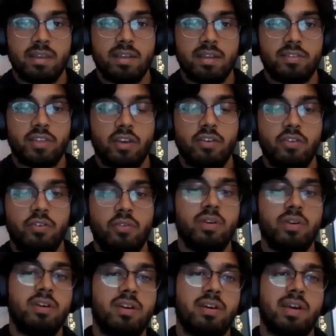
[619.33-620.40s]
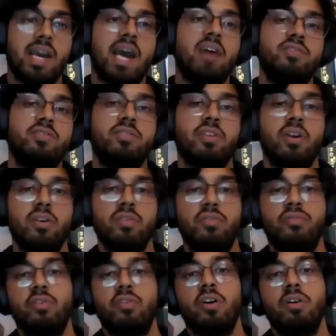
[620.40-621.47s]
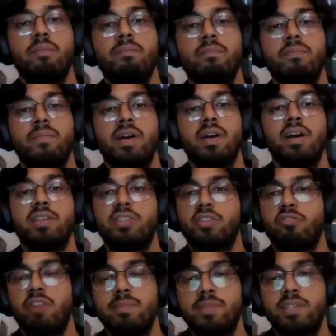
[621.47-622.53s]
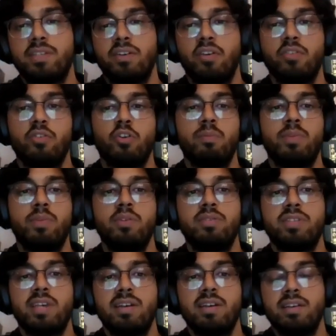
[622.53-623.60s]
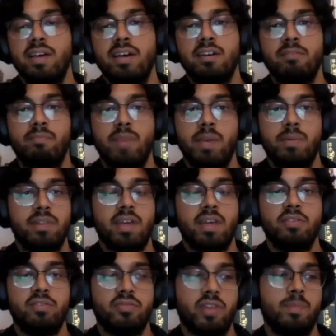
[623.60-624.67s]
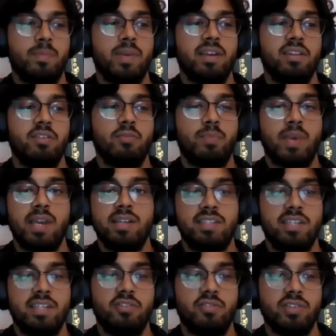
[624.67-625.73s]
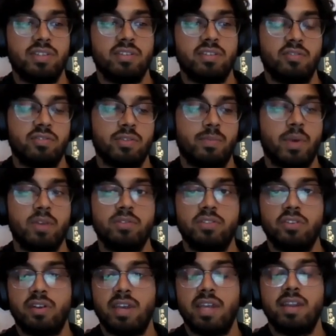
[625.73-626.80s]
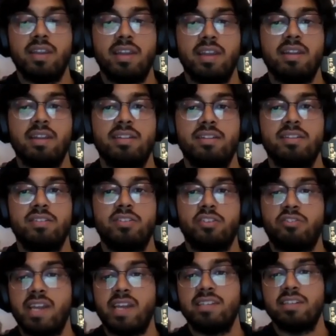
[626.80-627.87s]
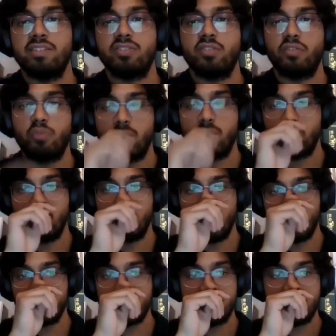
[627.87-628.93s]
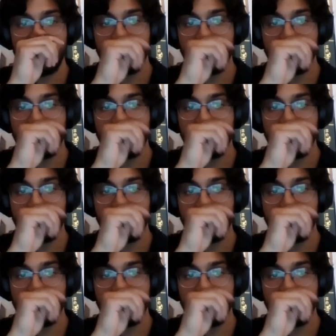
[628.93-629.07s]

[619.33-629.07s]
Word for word: So how do you go from a script on your computer, maybe that you're developing in your PhD or as a postdoc, and creating a software toolbox?